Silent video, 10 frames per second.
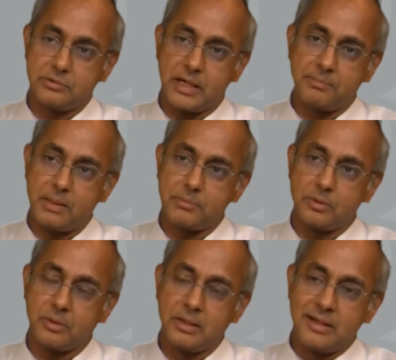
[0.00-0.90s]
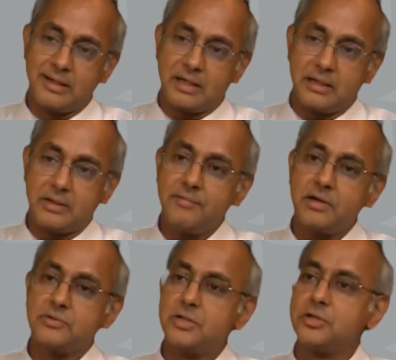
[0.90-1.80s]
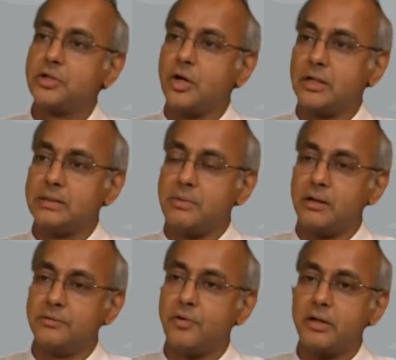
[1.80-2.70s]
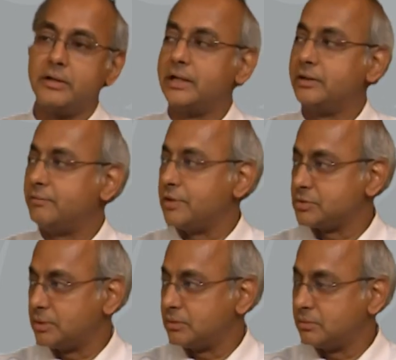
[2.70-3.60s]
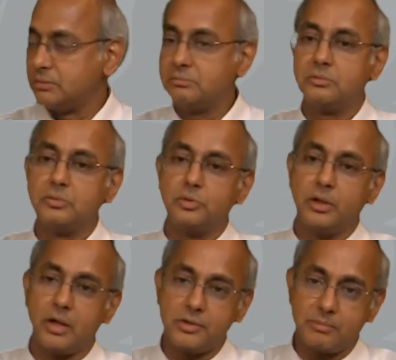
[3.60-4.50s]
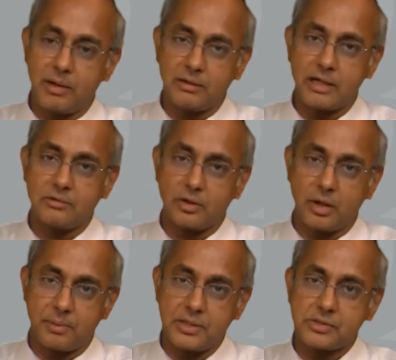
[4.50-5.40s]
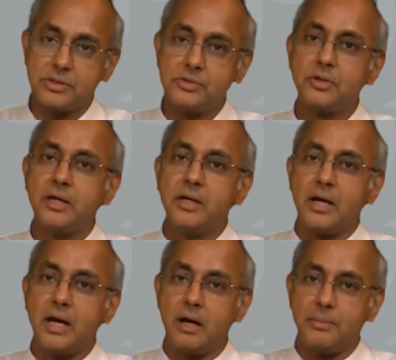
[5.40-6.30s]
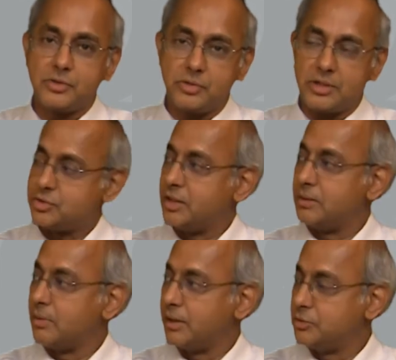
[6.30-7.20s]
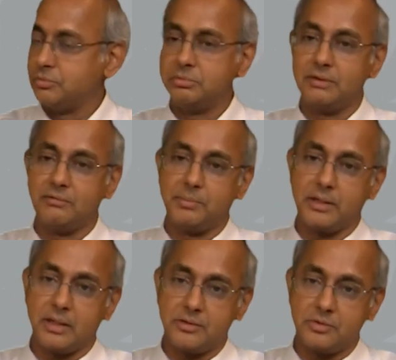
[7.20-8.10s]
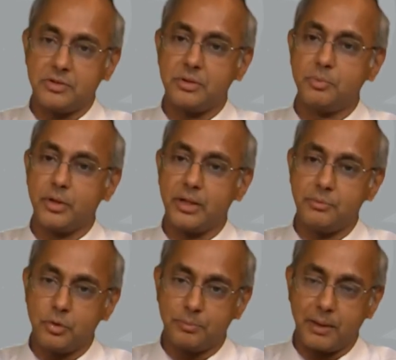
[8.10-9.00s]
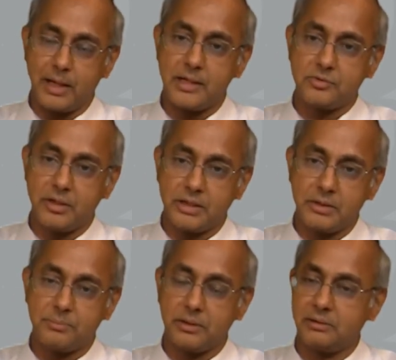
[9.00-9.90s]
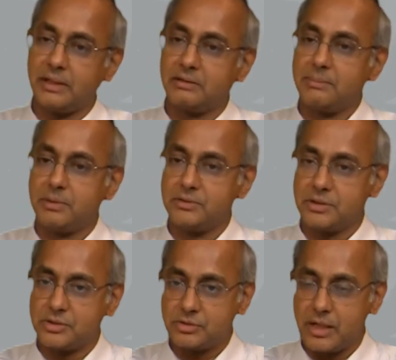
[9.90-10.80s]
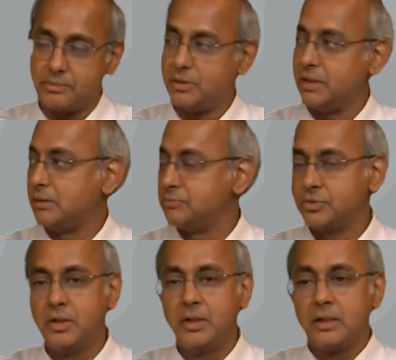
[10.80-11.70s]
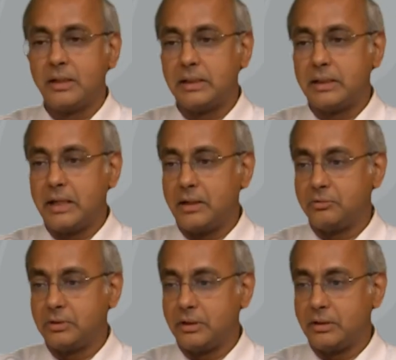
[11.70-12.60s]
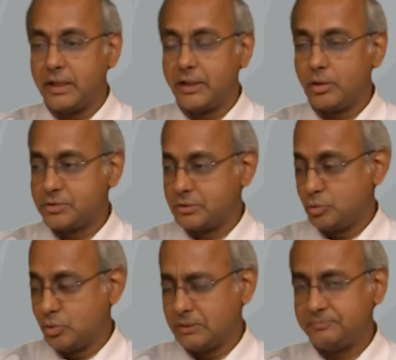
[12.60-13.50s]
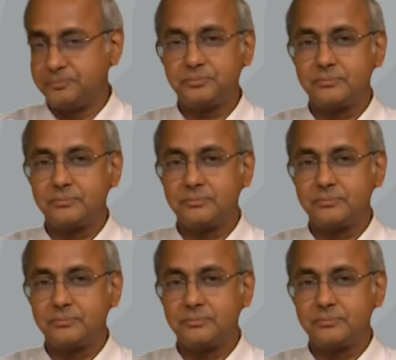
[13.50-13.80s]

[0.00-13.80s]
UNCTAD people uh, they were essentially talking about foreign direct investment, large multinational corporations, how much they are sending money to developing countries and putting up new plants and equipment like companies such as IBM's uh, and uh, Reynolds of the world.